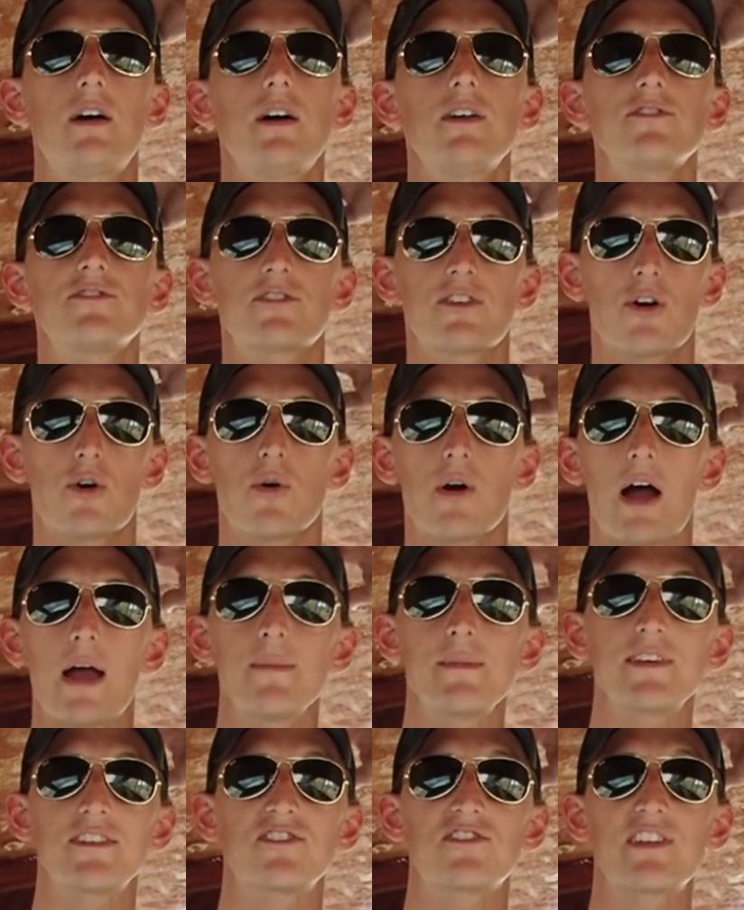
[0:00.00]
So
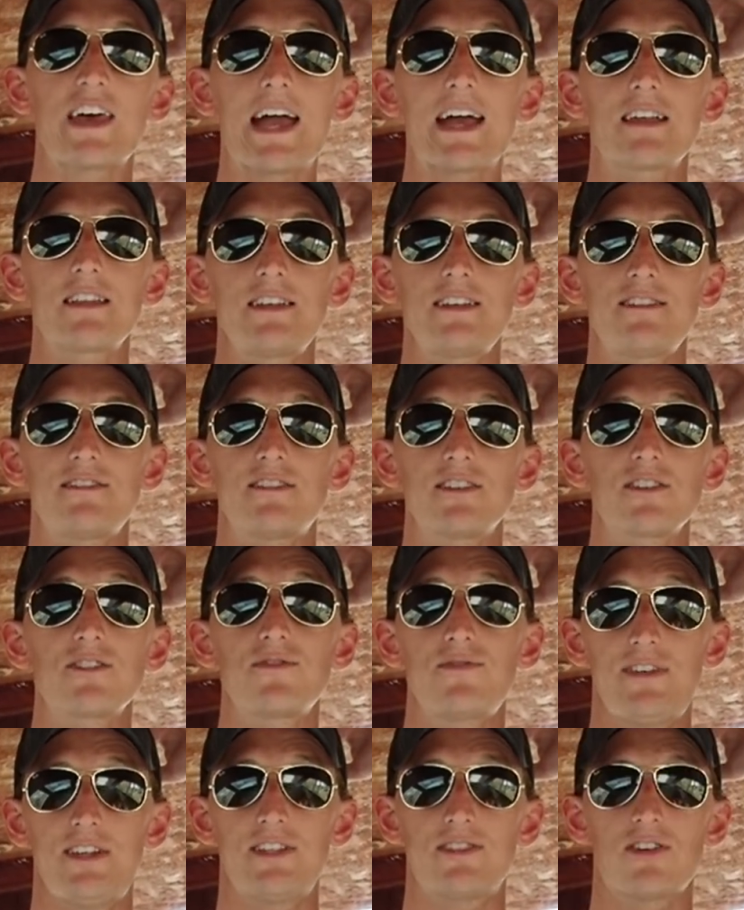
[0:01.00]
I'm exactly
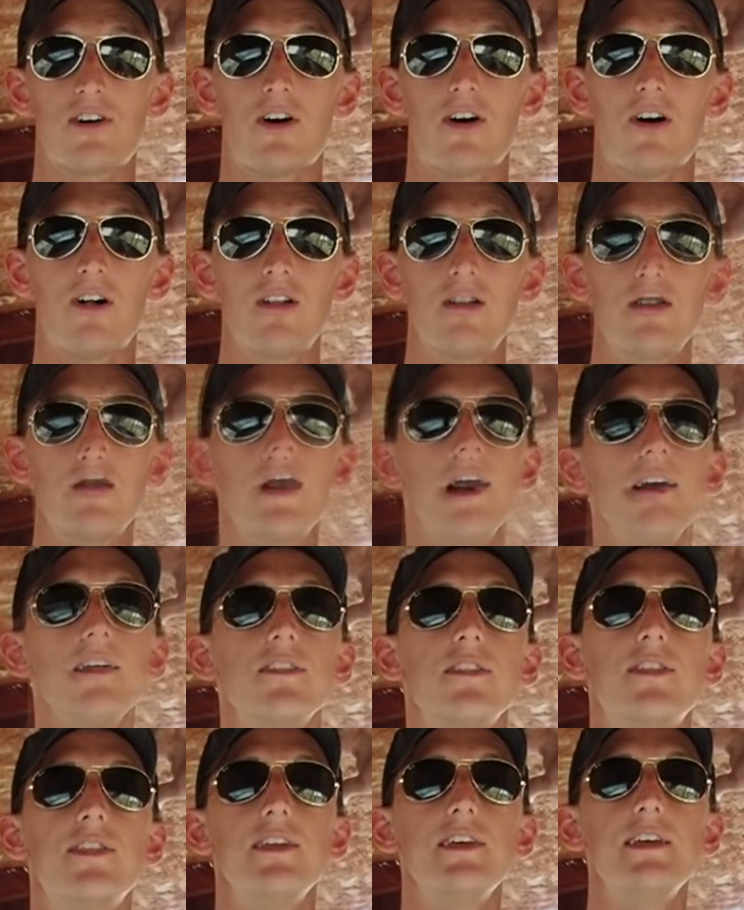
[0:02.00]
6 feet tall.
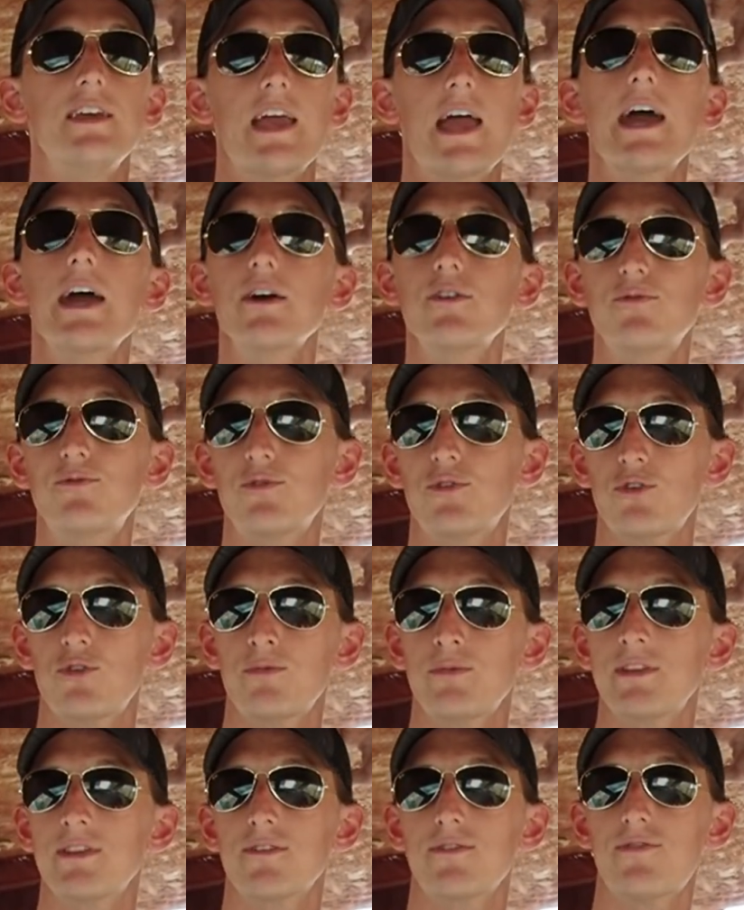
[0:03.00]
The
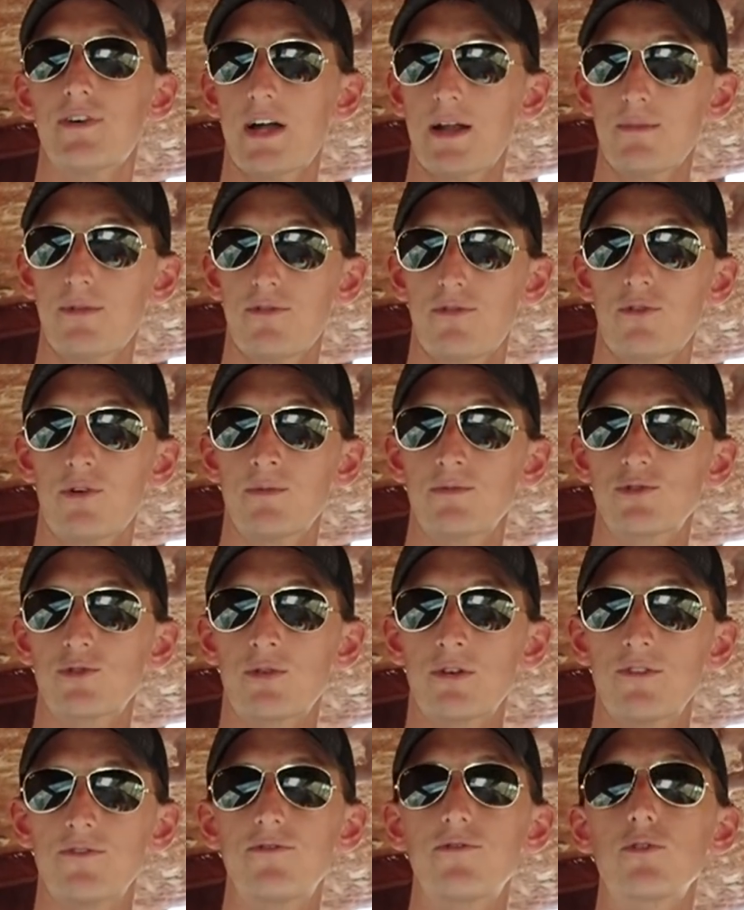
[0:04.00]
headroom in the Fiberform
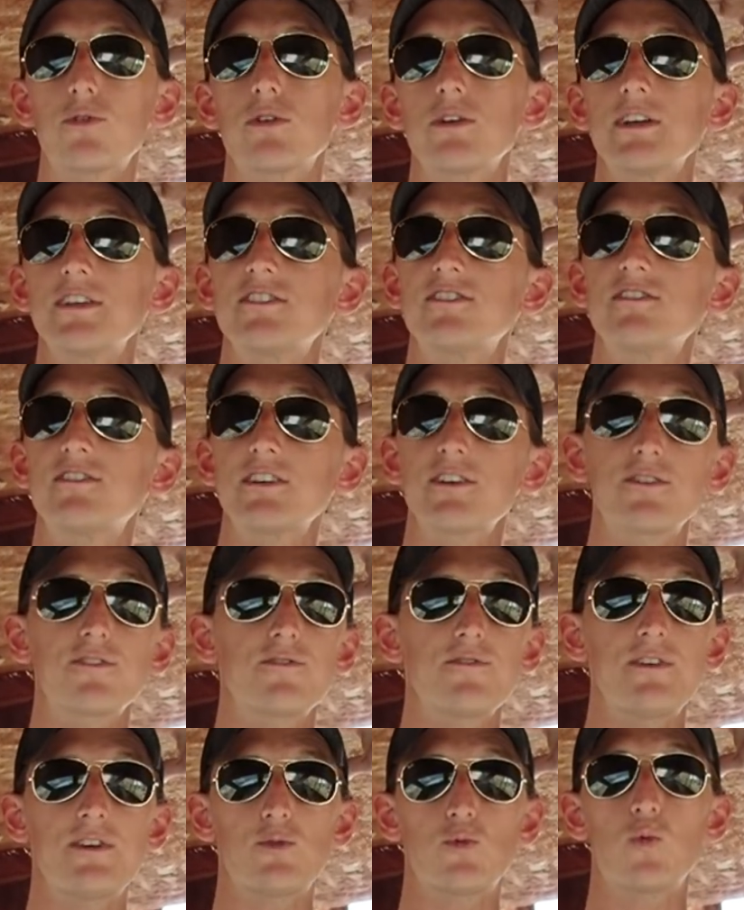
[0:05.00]
24 is
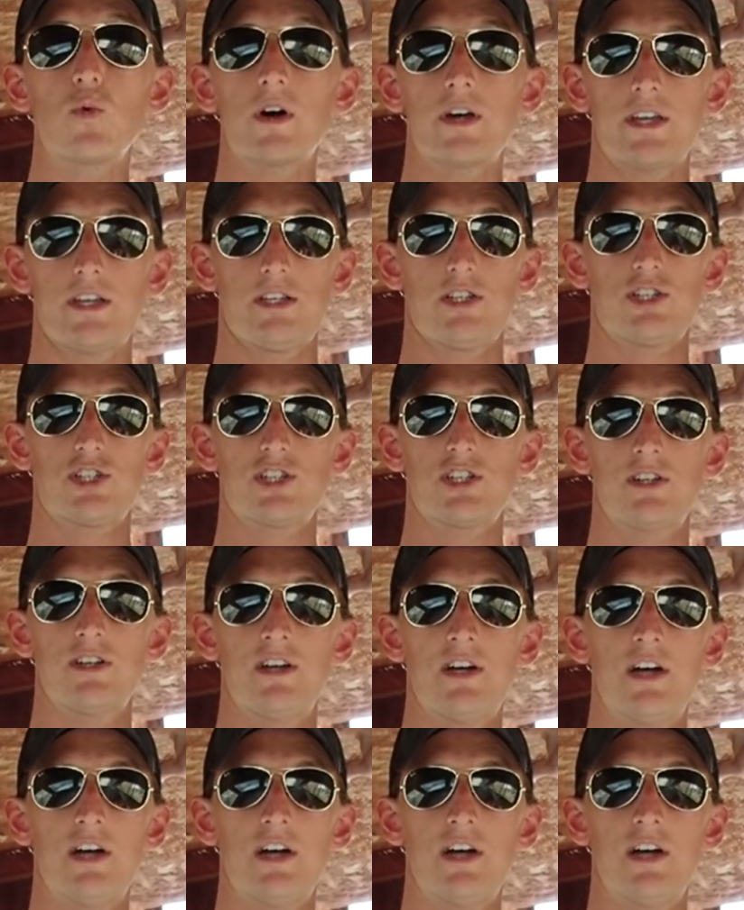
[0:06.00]
6 feet 1 inch.